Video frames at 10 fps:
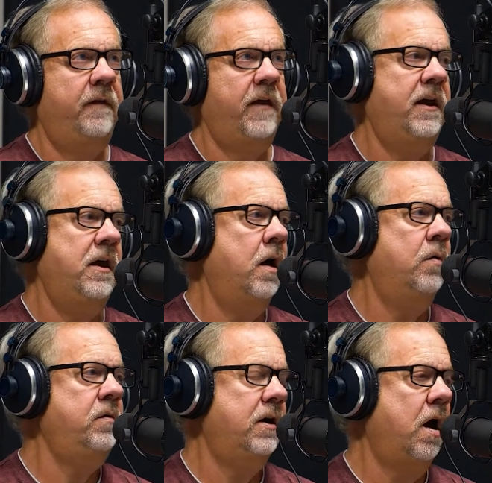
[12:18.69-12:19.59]
that he
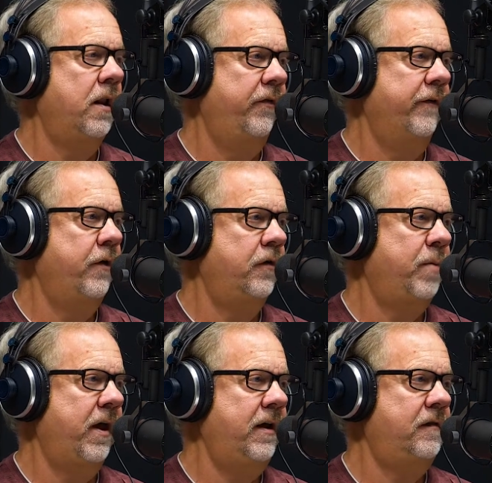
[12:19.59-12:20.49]
owned it all in the first
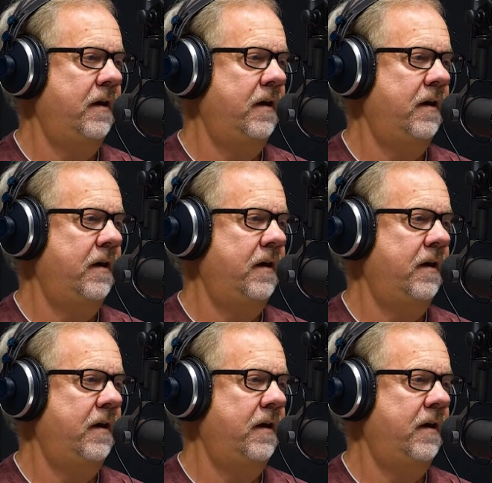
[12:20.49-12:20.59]
place,